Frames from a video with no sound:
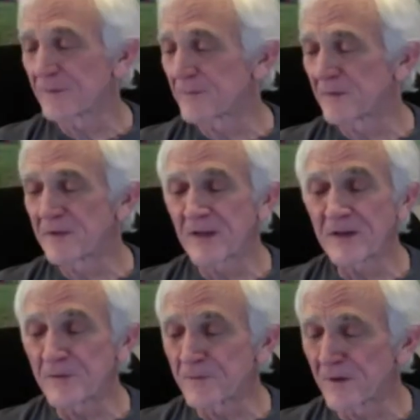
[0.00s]
you. Debbi. Thank
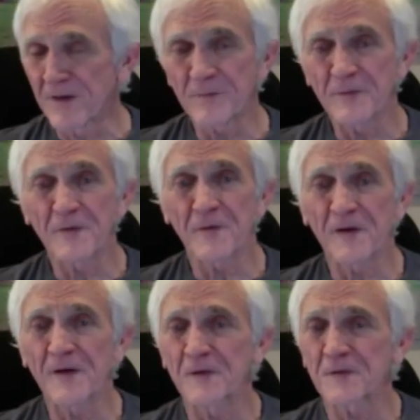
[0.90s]
you for having me. You're a
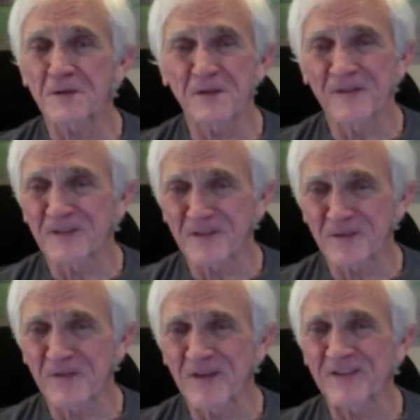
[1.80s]
great host, too. So
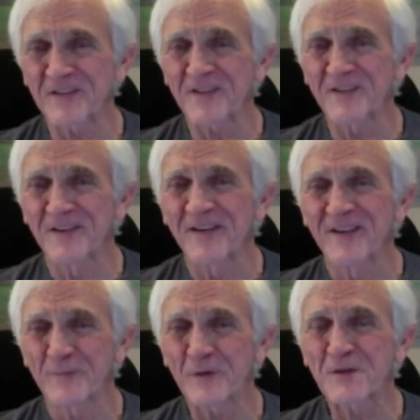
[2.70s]
mm. thanks.
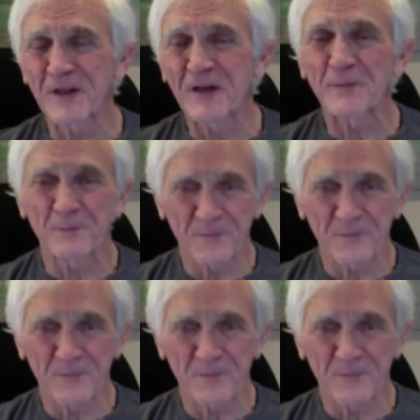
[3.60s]
Appreciate it.